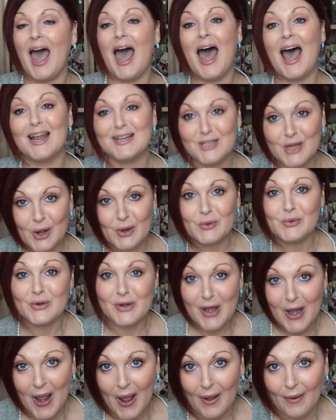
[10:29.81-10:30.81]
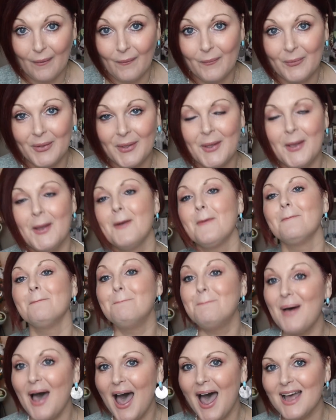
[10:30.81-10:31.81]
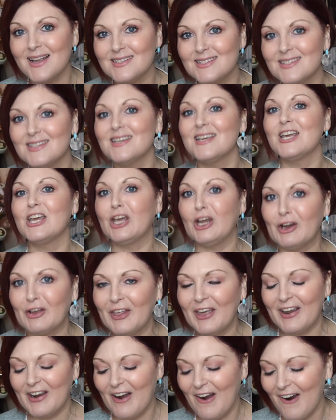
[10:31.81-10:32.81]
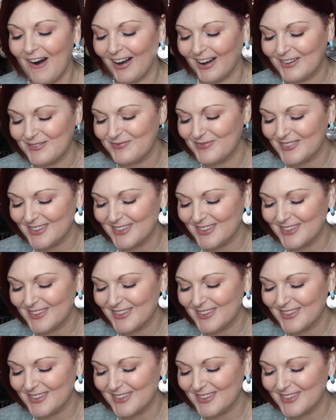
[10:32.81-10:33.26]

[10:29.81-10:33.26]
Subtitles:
I don't know. But here they are.